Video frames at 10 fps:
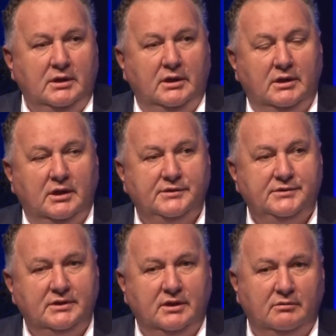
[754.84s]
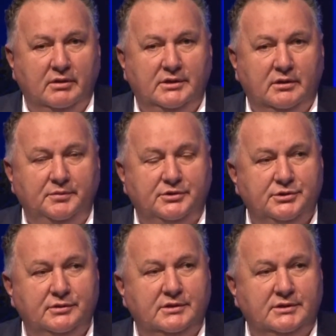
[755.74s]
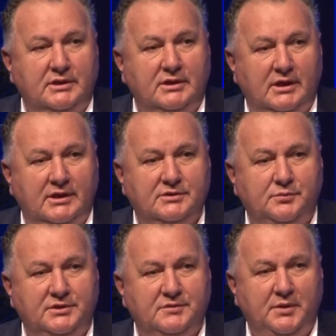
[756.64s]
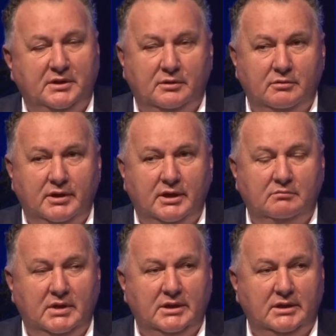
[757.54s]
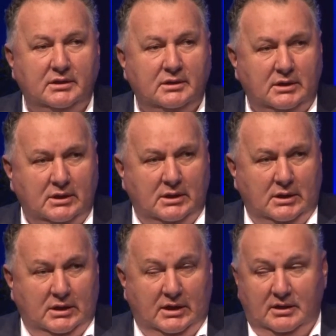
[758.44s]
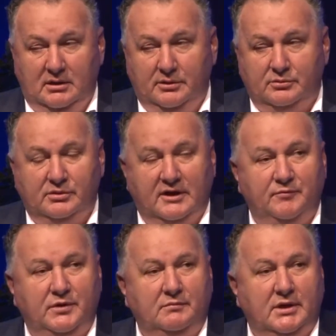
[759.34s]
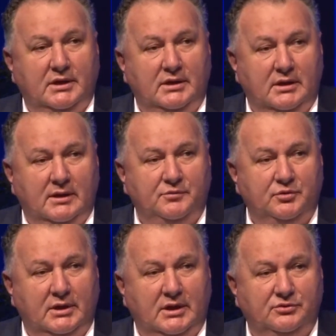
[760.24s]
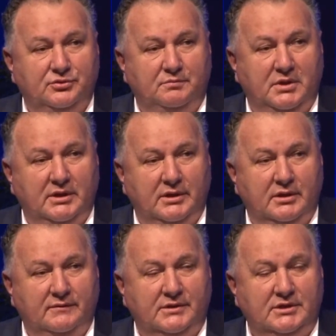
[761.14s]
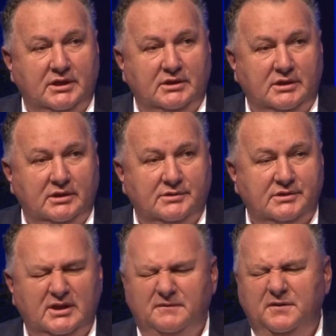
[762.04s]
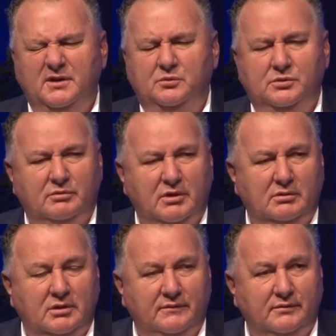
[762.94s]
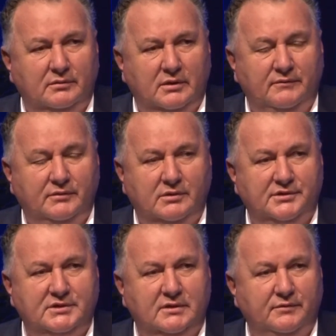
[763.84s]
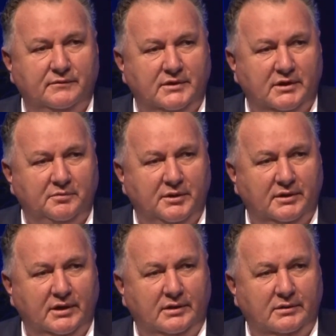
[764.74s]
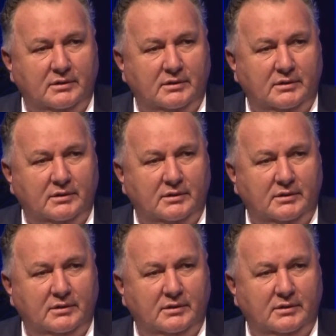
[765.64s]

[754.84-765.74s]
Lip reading: And I see a great opportunity as we spend Crown money and local government money up to 100 billion over 10 years, and that figure will grow, I haven't got a sliver of doubt about that,